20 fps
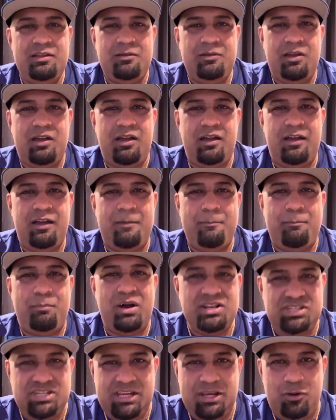
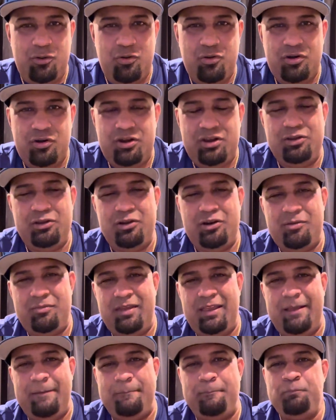bungee cord. You know what I
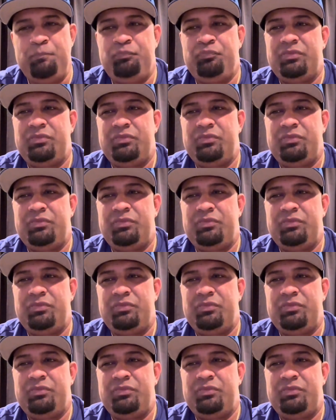mean?